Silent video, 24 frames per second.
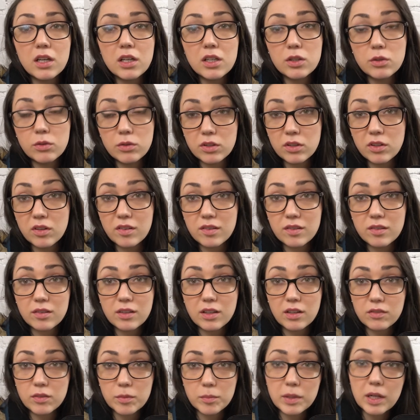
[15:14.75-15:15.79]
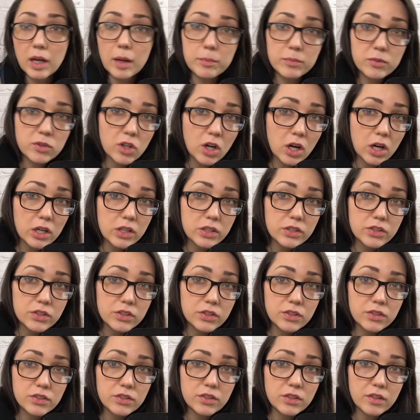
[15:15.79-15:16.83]
you can give them an upcharge
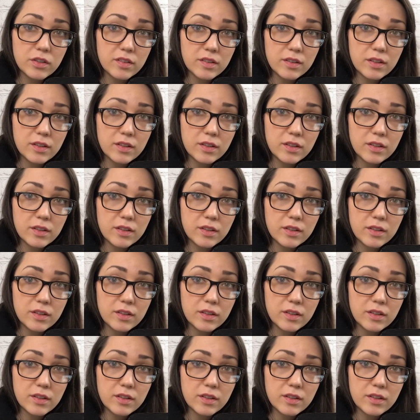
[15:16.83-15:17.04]
to